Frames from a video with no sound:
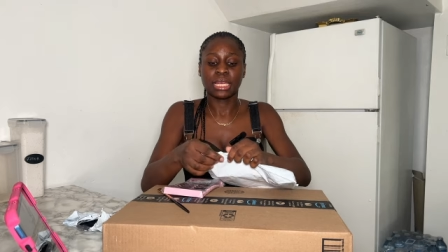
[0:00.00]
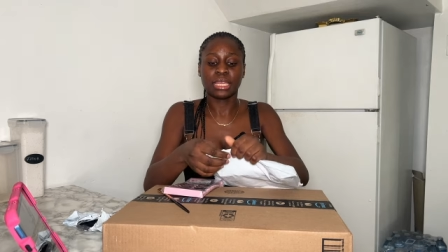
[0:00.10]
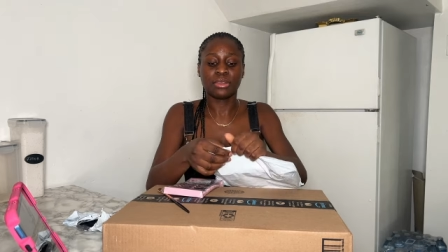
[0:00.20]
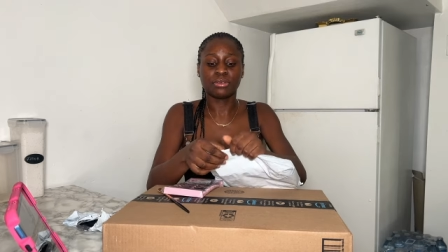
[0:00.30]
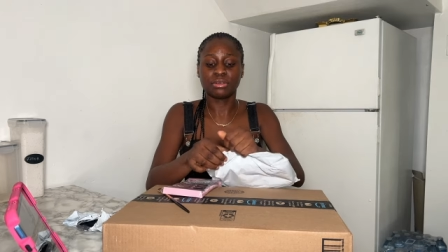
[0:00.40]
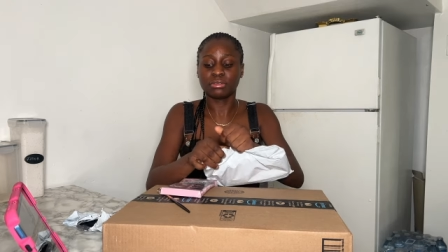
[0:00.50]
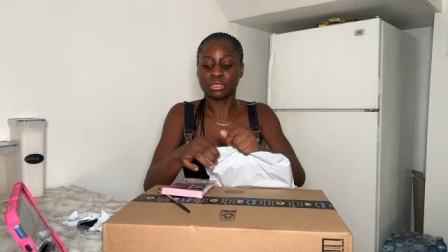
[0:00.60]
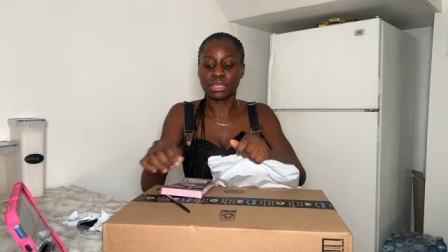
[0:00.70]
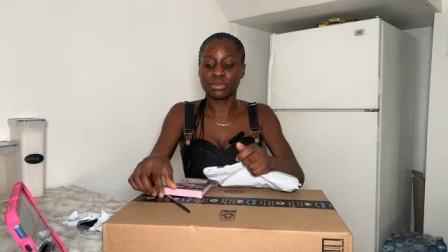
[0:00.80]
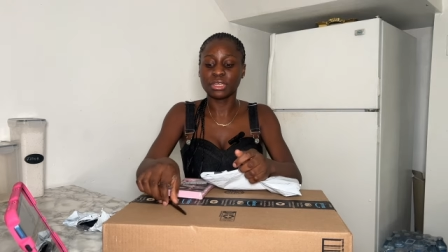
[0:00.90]
they don't
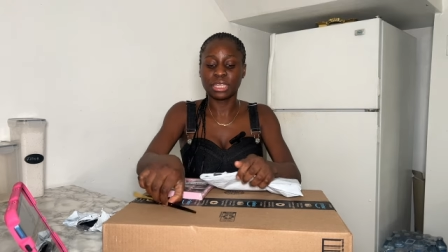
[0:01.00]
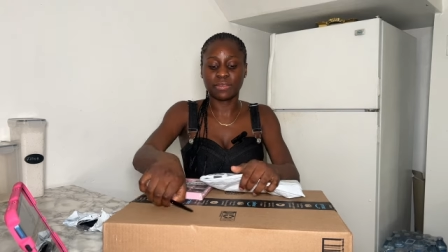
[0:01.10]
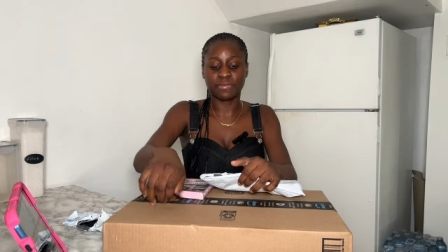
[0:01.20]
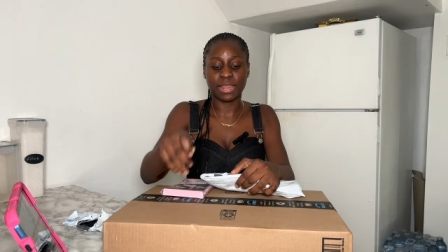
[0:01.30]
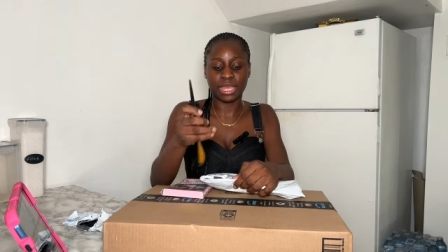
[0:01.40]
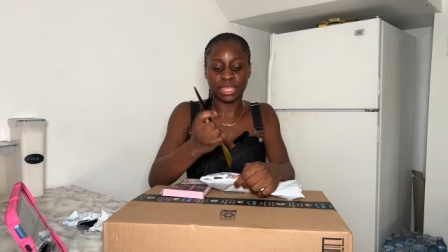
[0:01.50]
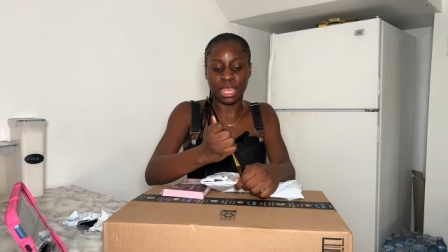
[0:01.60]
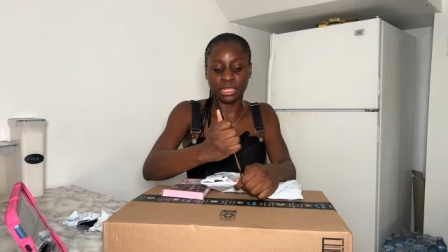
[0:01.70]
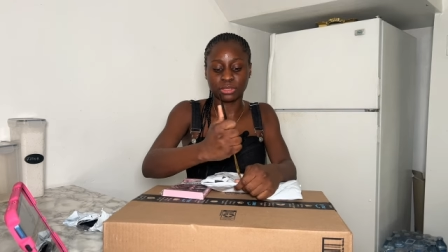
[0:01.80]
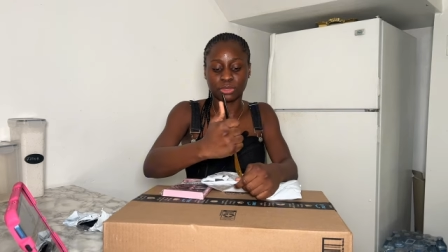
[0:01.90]
they don't give like
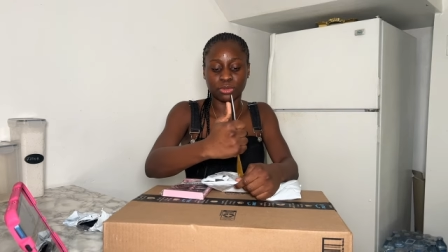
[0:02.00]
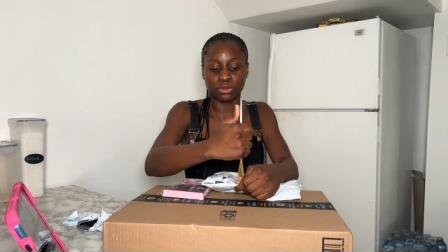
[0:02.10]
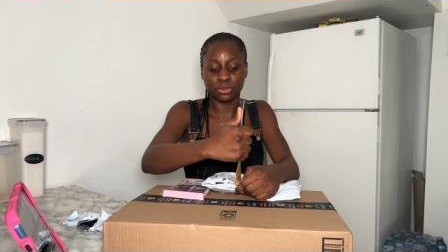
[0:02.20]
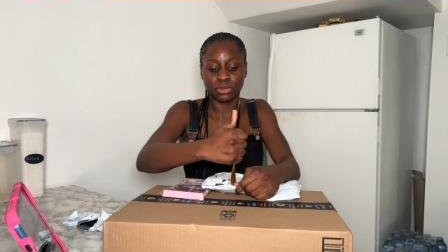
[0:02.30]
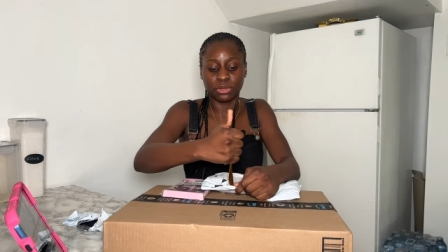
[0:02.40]
that so